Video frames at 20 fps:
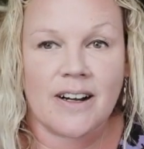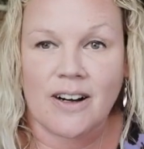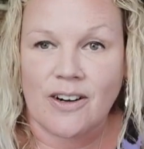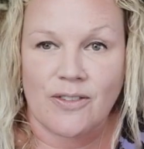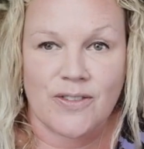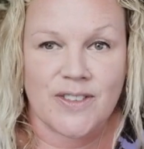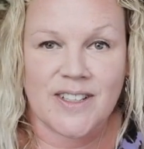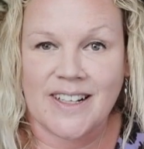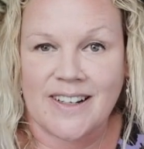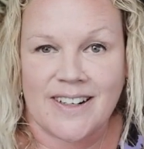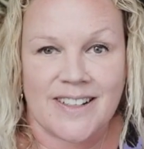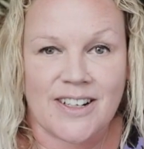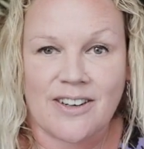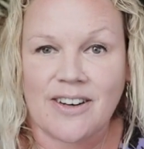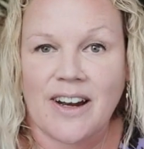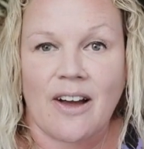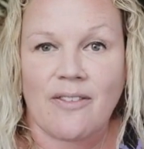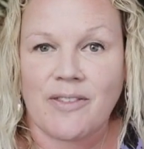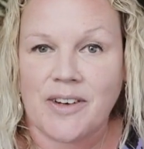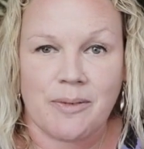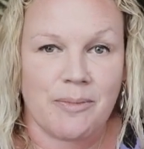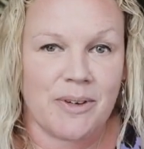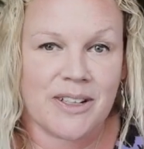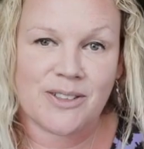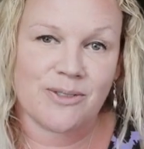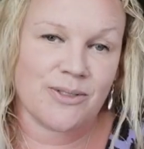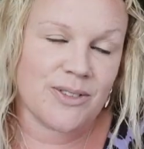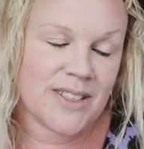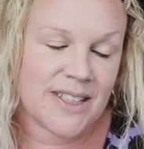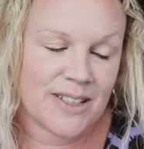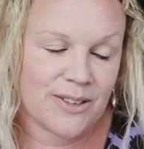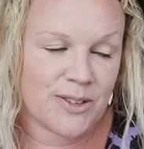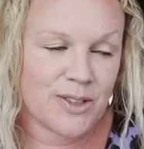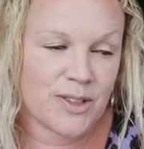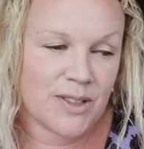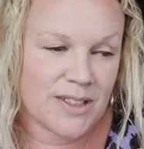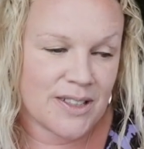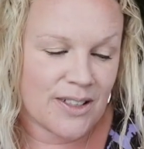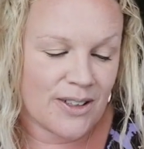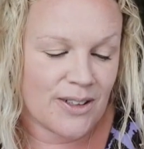obviously I don't have any medical
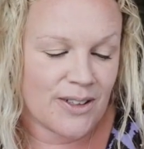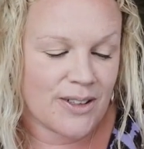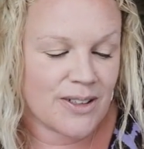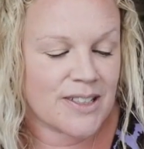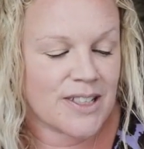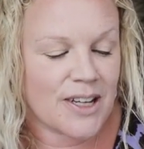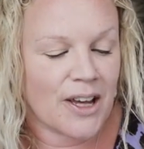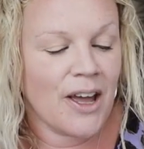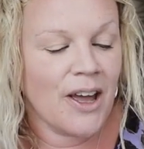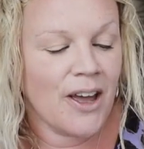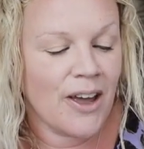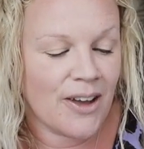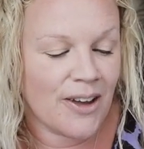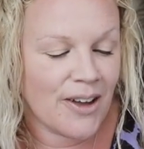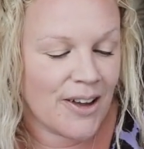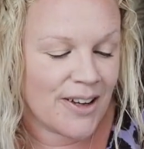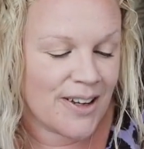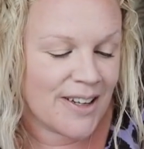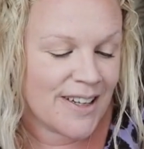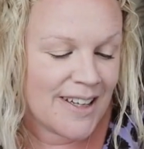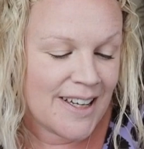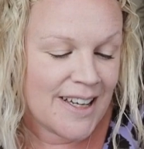skills so don't,